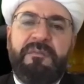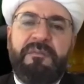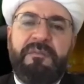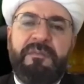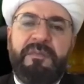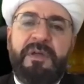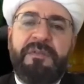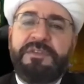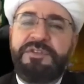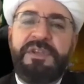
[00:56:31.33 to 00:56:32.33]
on the
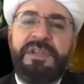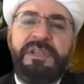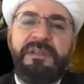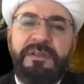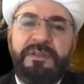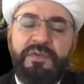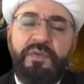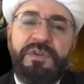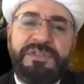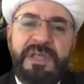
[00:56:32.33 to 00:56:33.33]
journey towards that
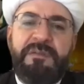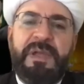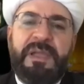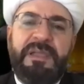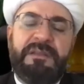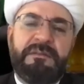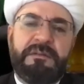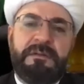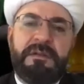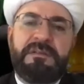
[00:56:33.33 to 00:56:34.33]
land.
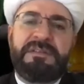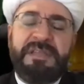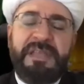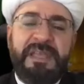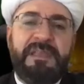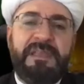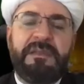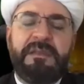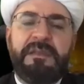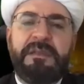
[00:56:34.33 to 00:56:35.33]
Today,
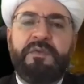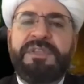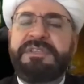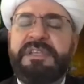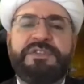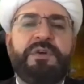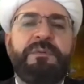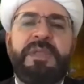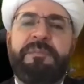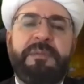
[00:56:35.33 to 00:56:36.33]
we see so many
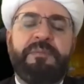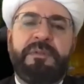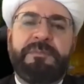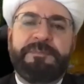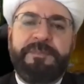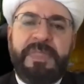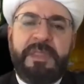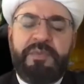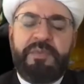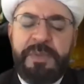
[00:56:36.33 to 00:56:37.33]
people
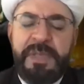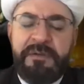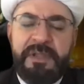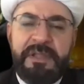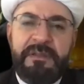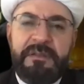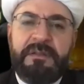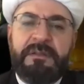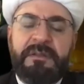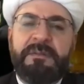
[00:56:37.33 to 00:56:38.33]
within,
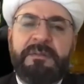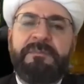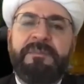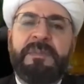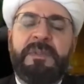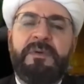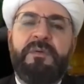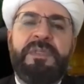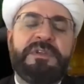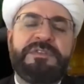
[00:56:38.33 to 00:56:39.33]
whether it's
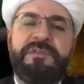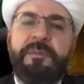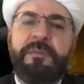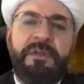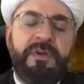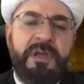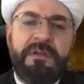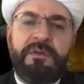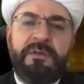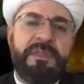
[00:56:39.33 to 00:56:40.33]
from Iran or whether
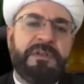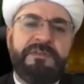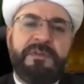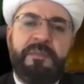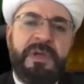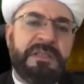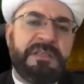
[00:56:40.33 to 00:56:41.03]
it's from